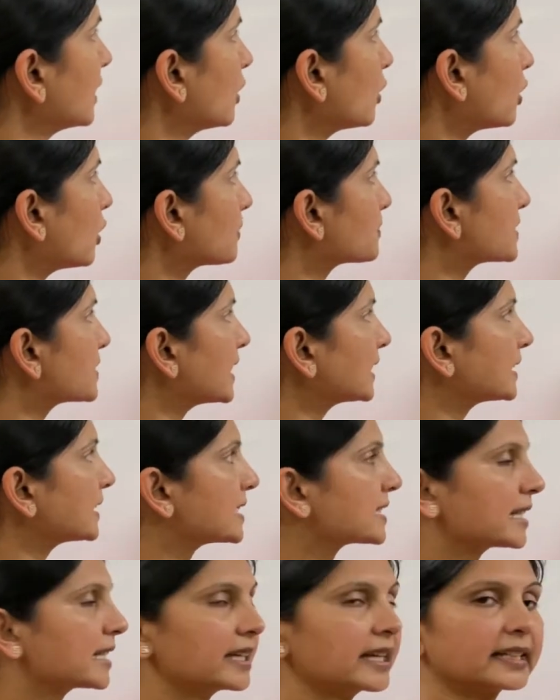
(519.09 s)
object
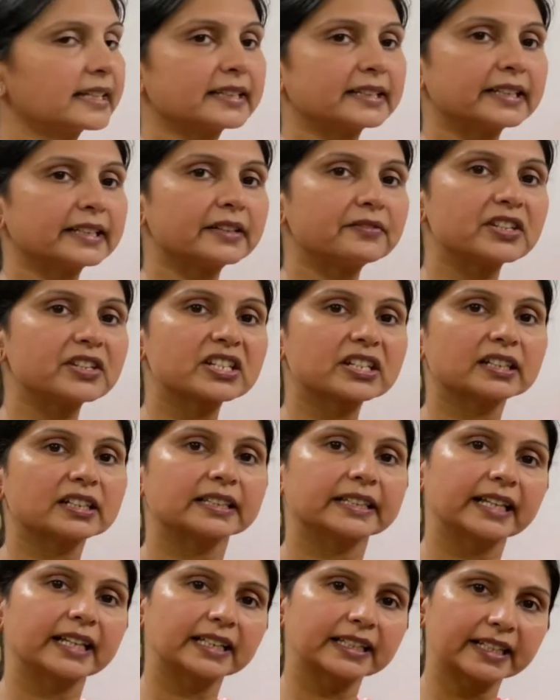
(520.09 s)
is an entity which
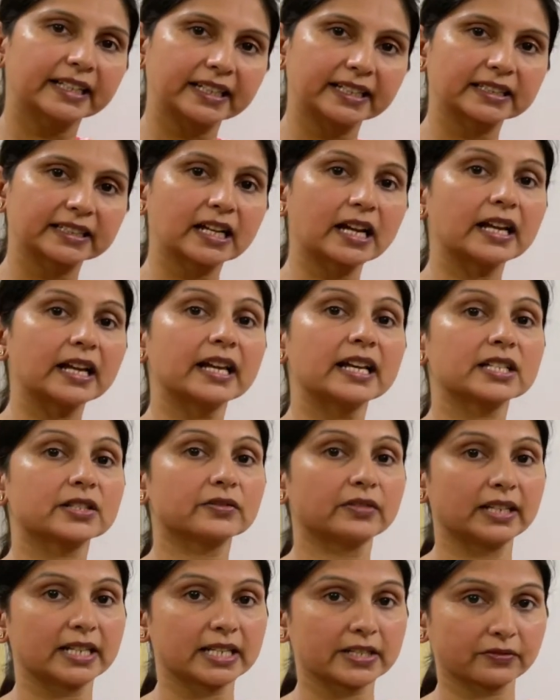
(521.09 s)
contain data as
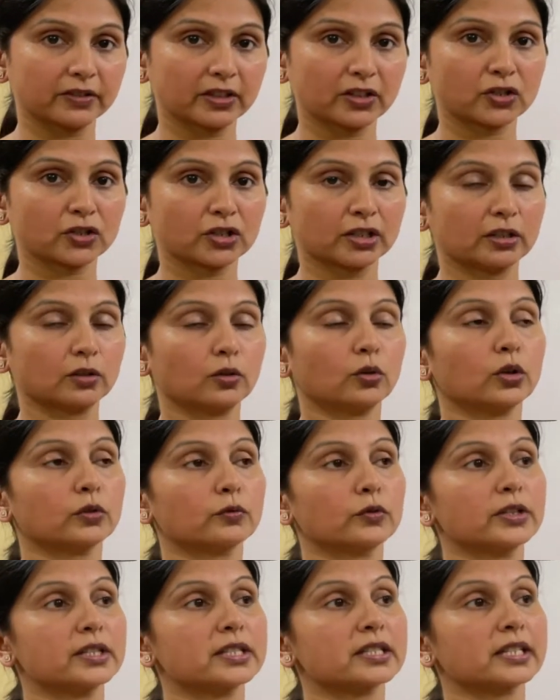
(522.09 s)
well as function, or
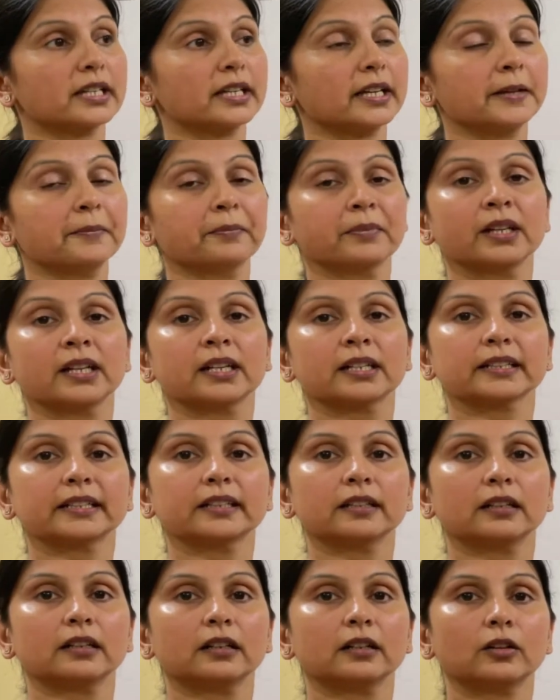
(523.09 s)
we say
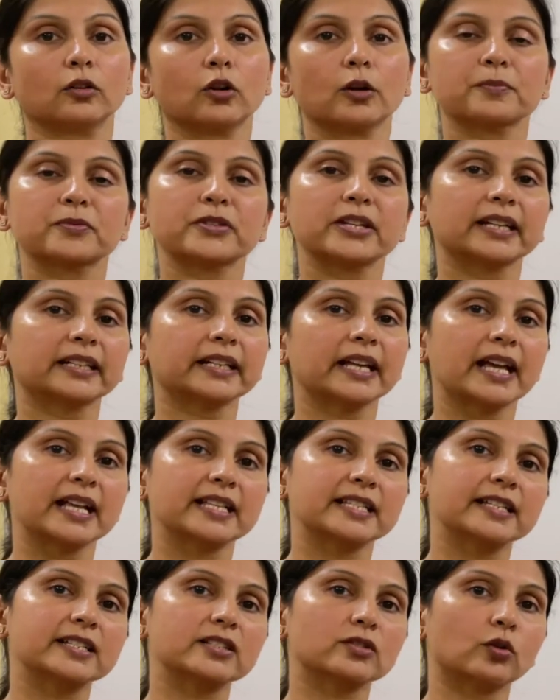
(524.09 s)
the object
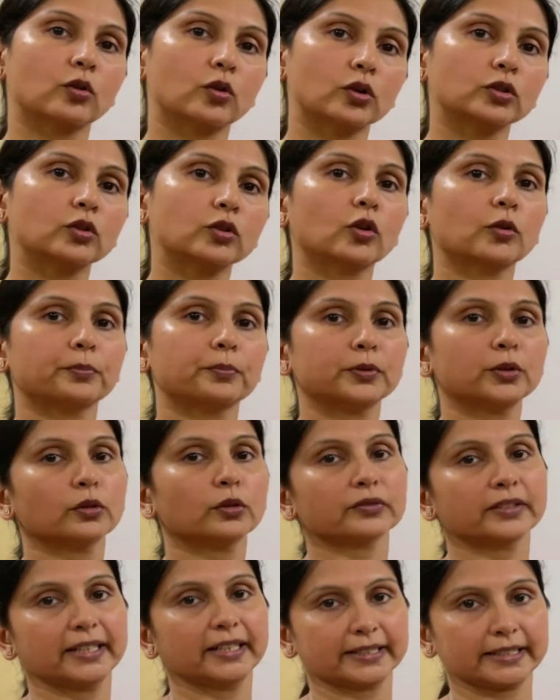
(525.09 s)
has its own copy
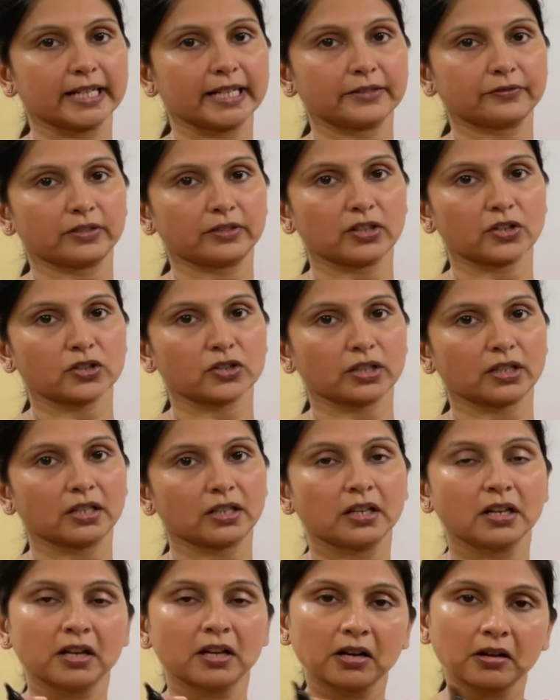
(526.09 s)
of data and function.
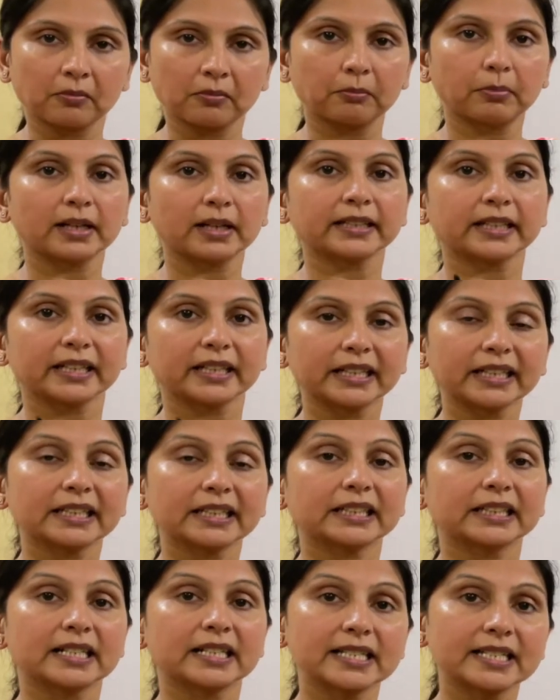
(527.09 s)
But
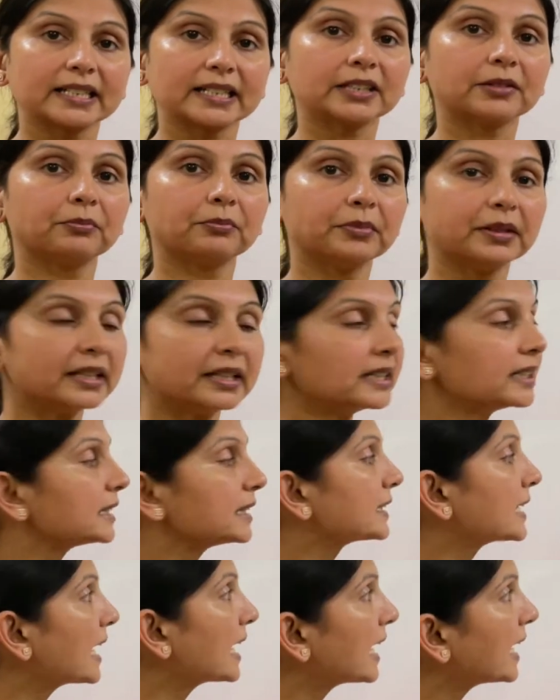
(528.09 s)
it doesn't
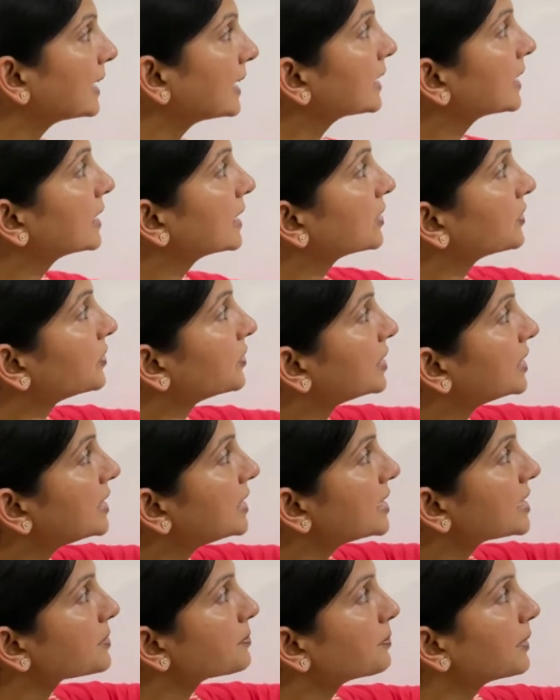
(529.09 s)
mean that
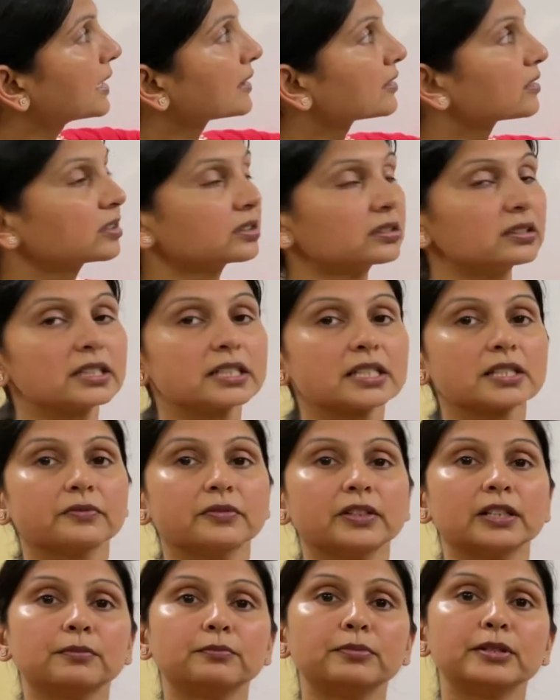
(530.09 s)
these methods
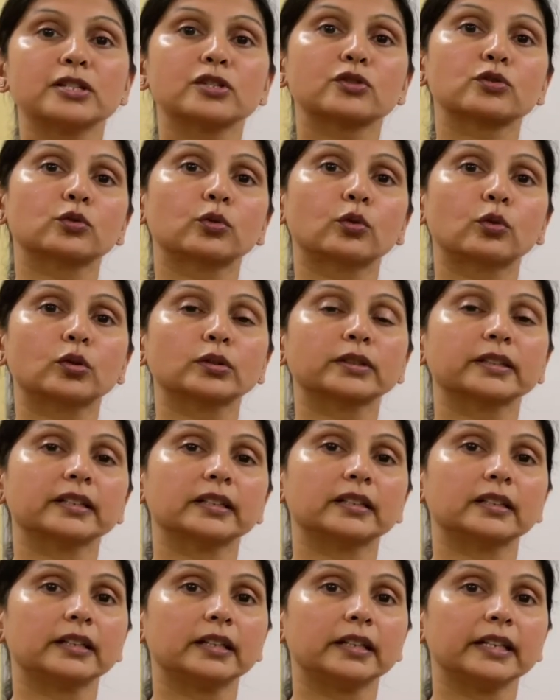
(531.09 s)
will be stored
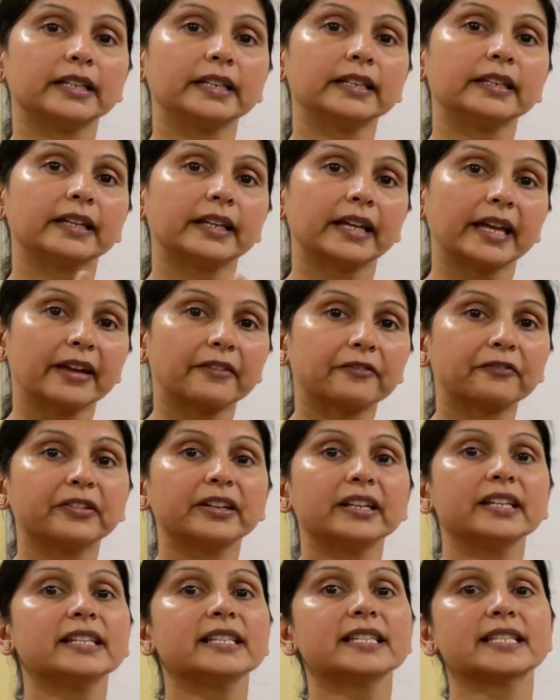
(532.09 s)
in
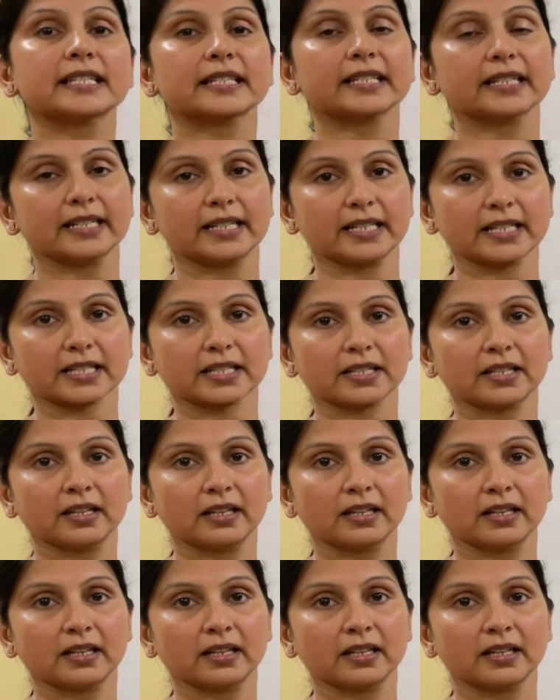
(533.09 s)
every instance.